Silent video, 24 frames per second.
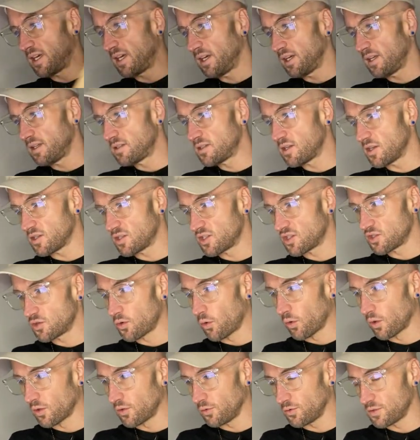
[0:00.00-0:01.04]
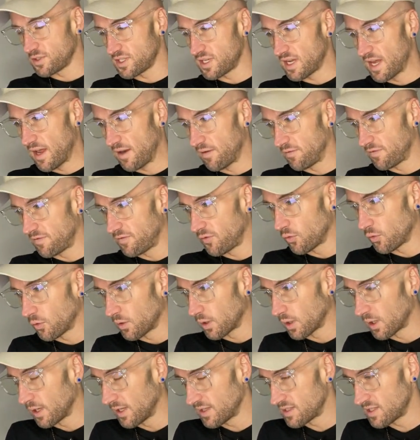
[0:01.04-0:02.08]
Kids Snorkel Set
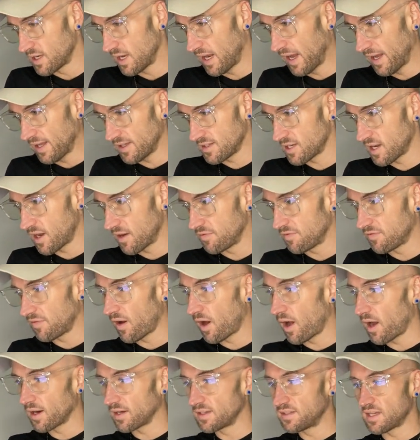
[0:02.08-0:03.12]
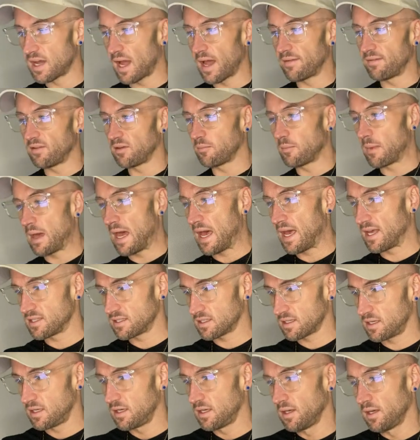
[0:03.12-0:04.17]
for, it's an anti-fog diving
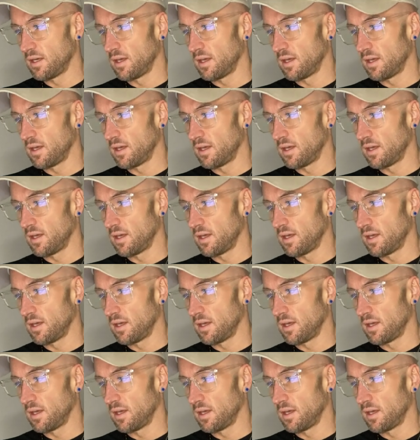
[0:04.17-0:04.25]
mask